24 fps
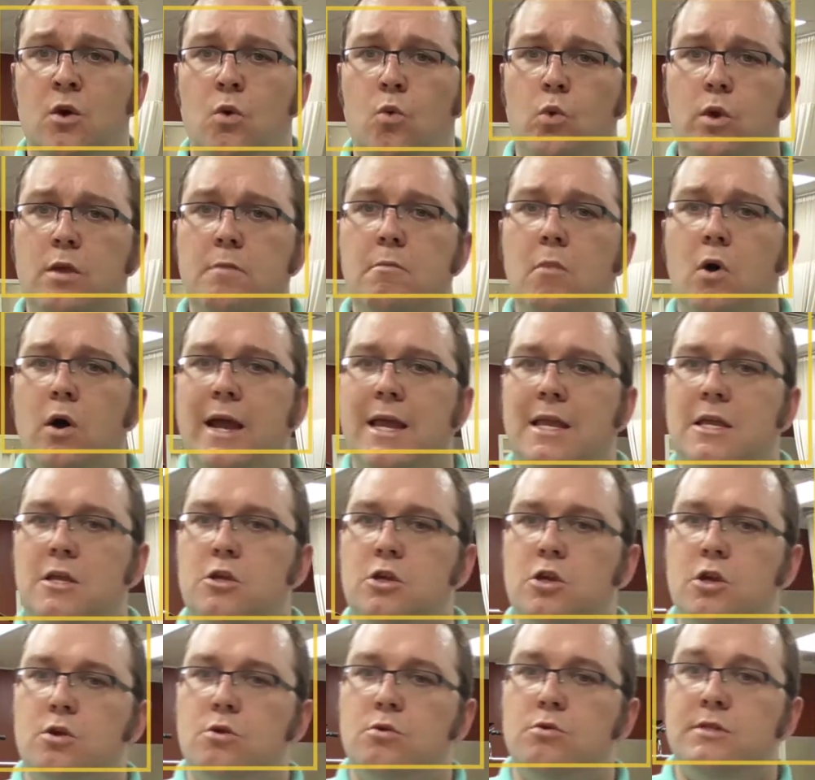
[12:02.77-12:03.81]
We might
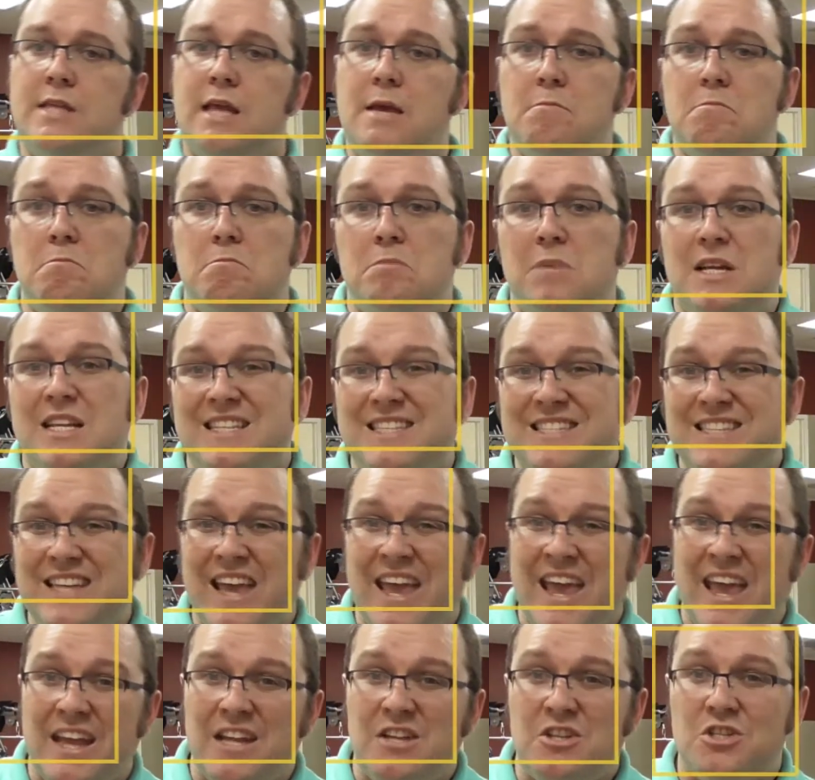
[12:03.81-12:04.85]
use them
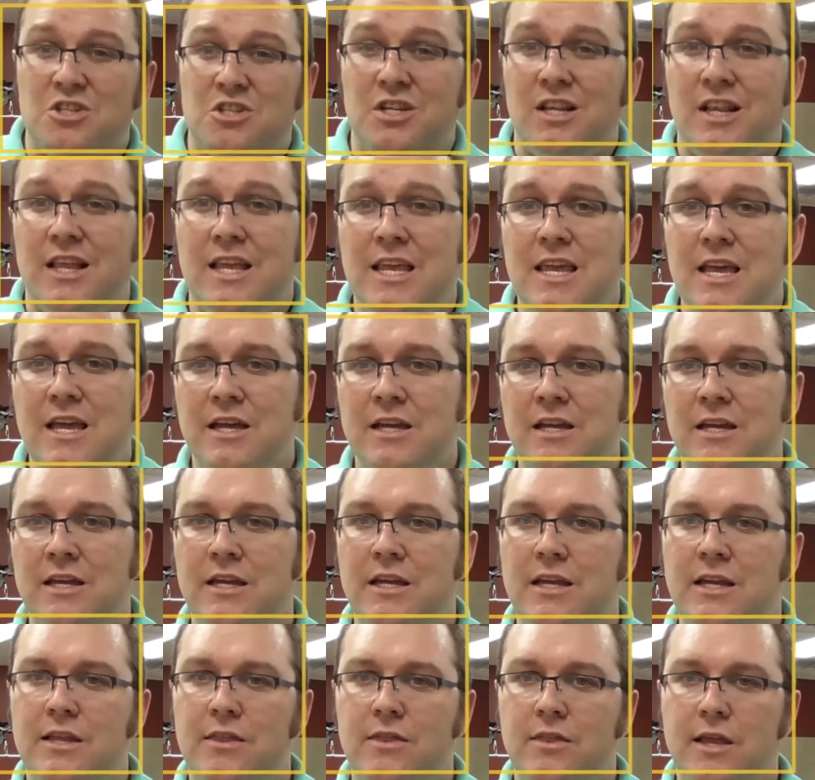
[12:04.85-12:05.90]
potentially
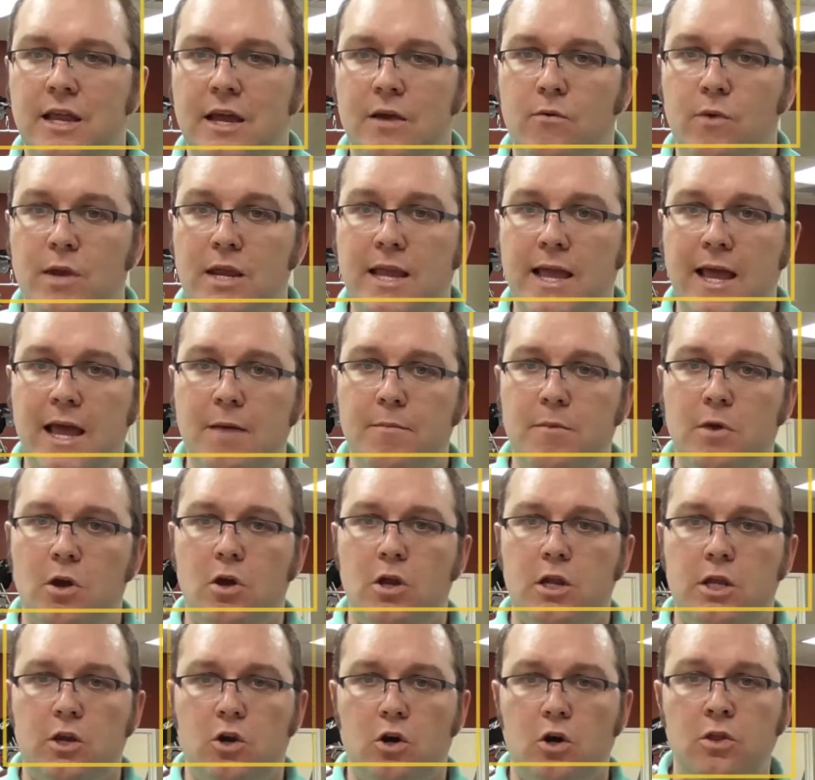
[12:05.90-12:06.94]
in our rehab
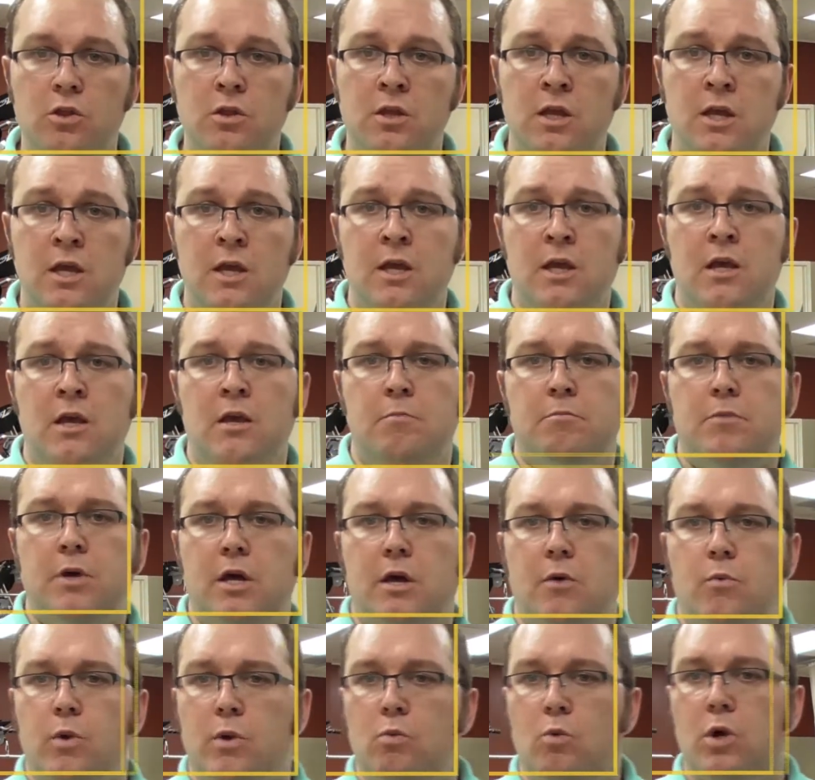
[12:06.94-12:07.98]
early on,
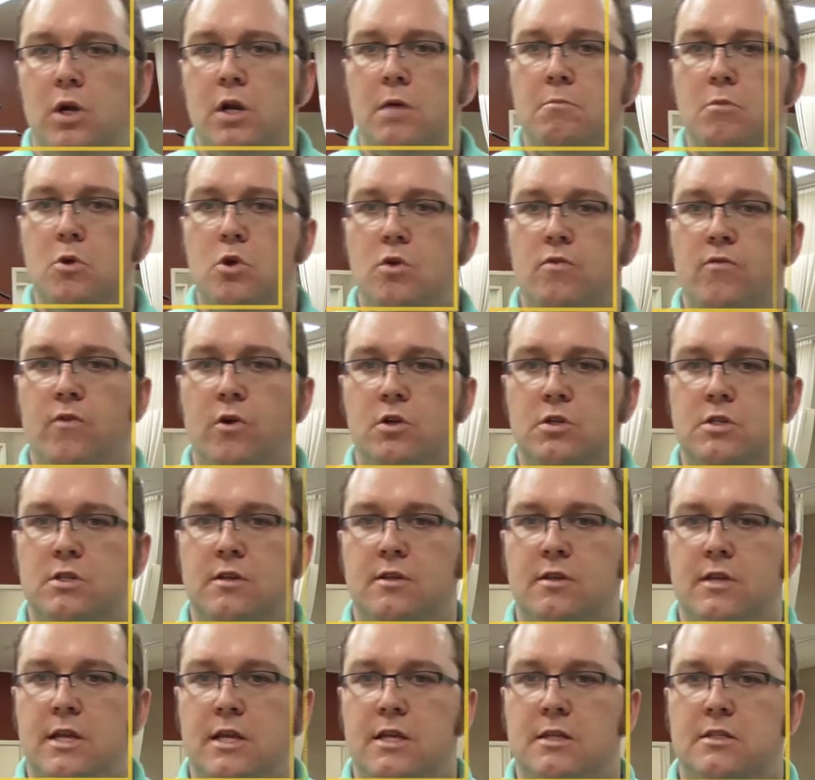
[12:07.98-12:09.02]
but we want to move on to
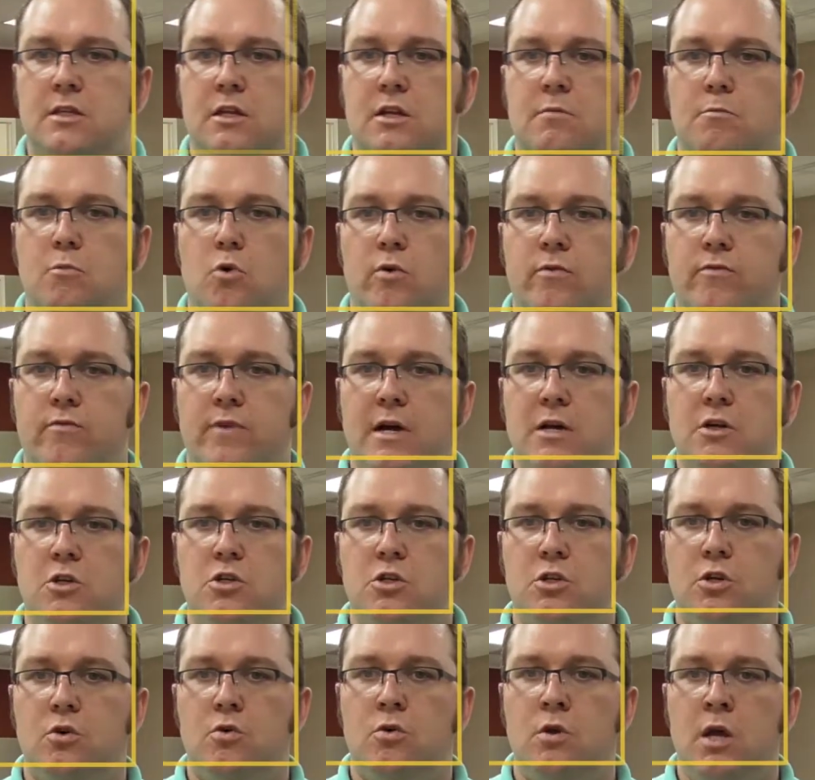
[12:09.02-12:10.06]
things that are more
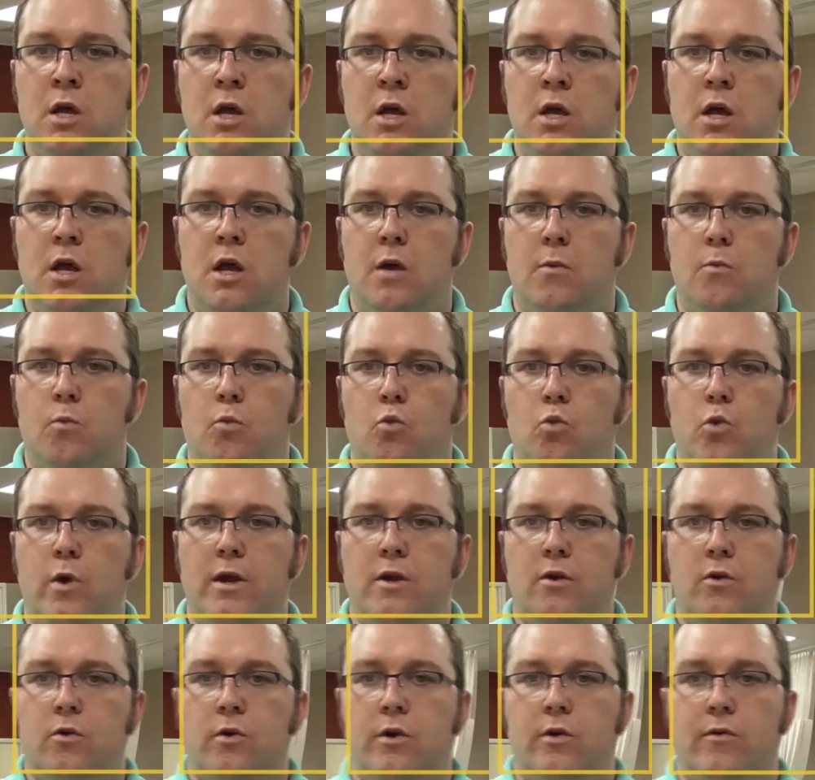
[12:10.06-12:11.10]
functional and
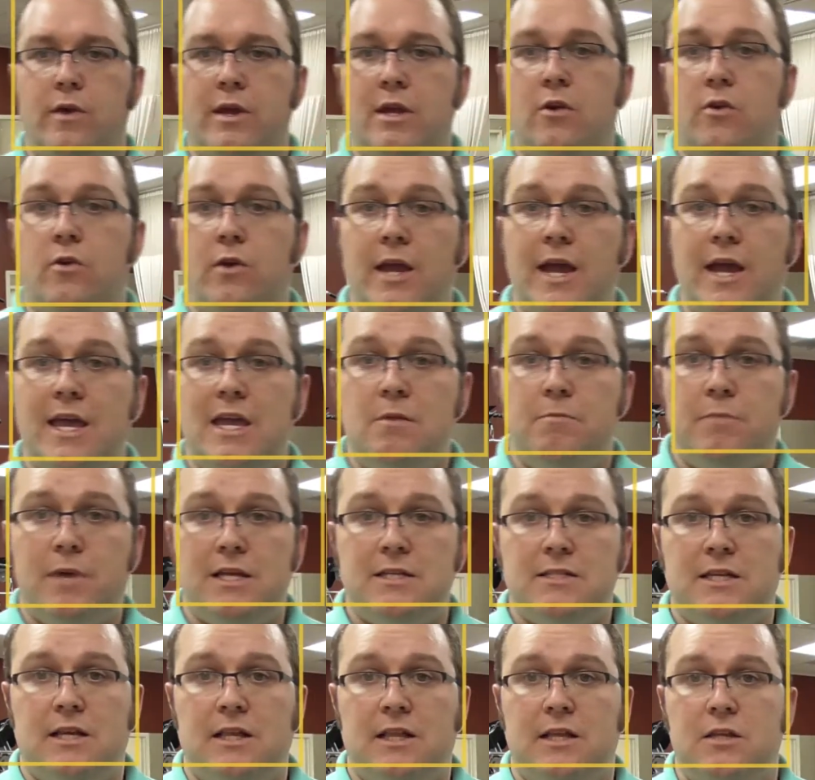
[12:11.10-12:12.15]
recreate
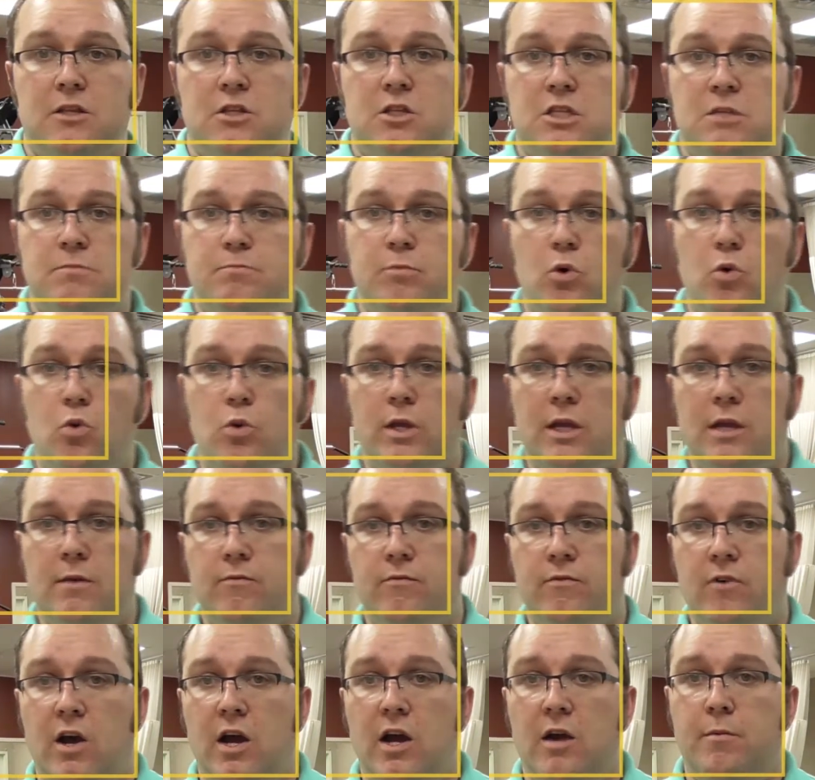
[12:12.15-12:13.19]
basically the sporting
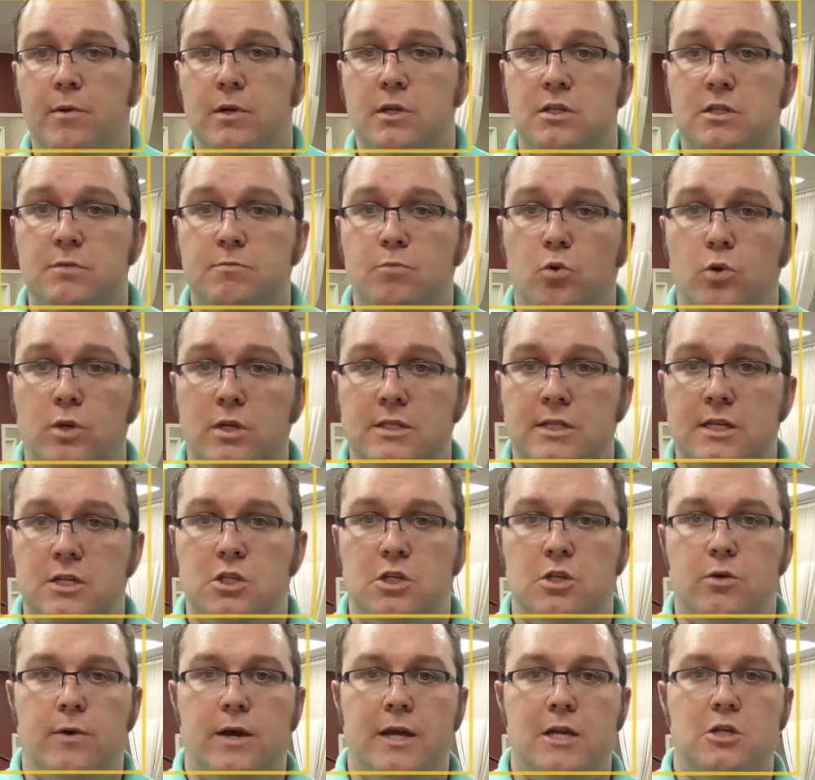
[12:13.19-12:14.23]
environment, the sporting
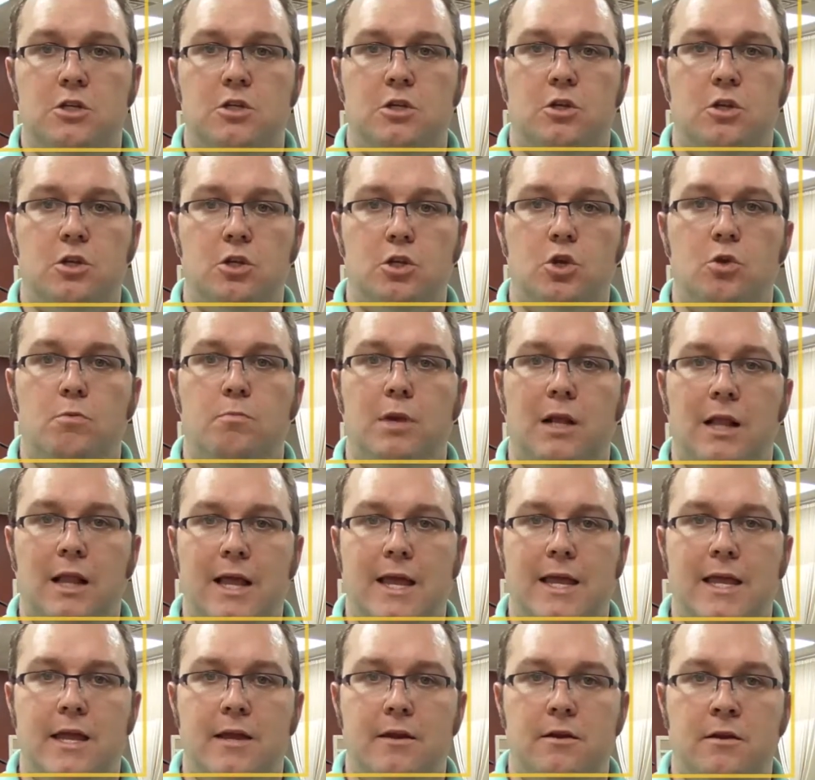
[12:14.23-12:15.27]
situation that you
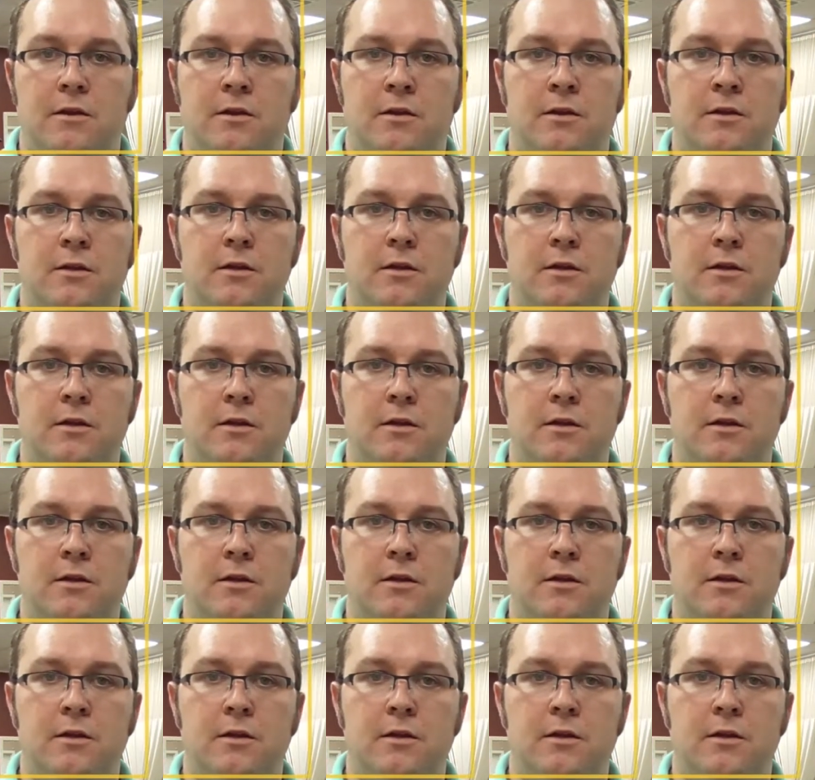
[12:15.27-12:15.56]
play in.